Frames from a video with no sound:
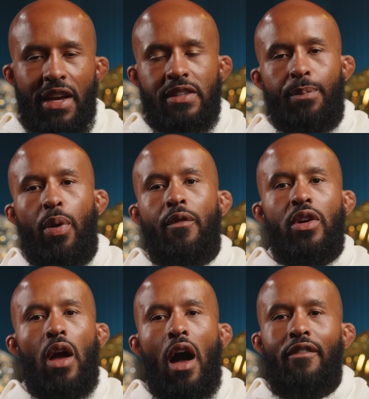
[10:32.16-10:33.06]
It's a
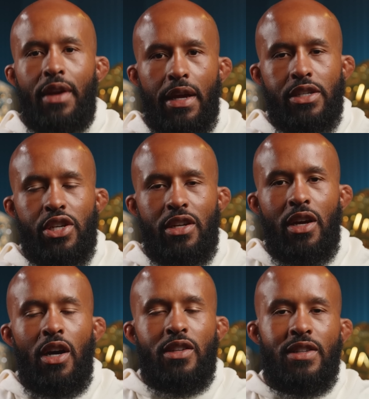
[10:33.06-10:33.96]
perfect combination
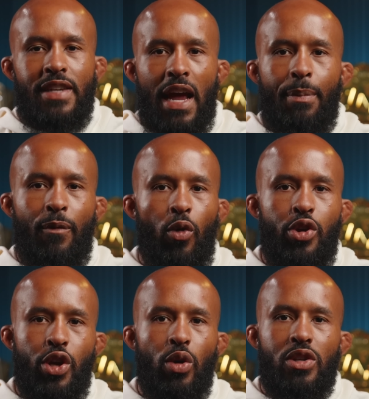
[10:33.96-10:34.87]
to take before
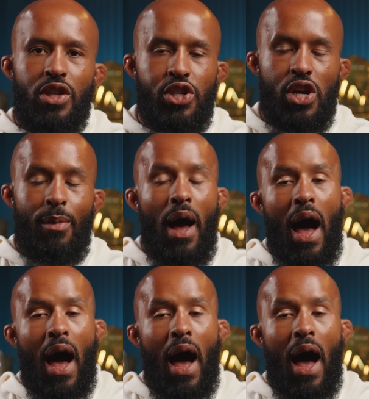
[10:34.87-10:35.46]
you go to the gym.